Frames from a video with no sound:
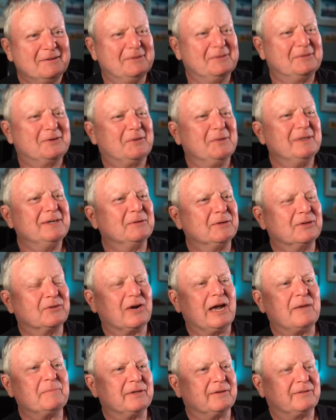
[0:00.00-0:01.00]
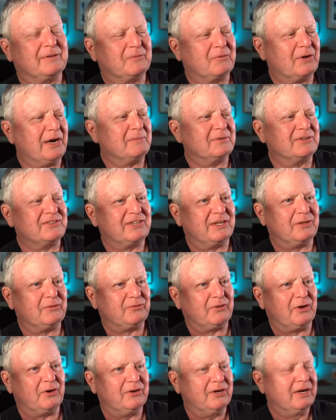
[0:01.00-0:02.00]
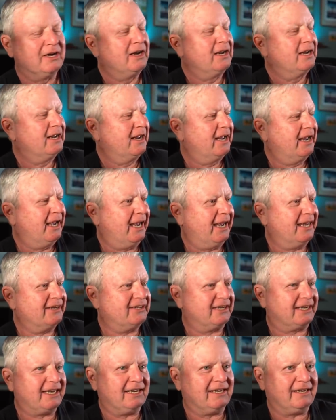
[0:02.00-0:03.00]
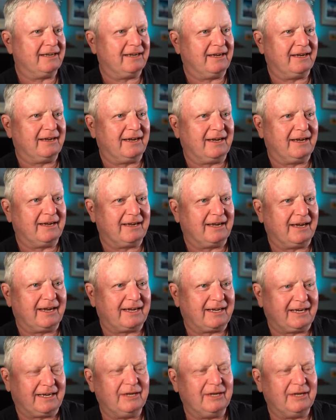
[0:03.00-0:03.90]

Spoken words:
Gwyn will grab a cell phone to get a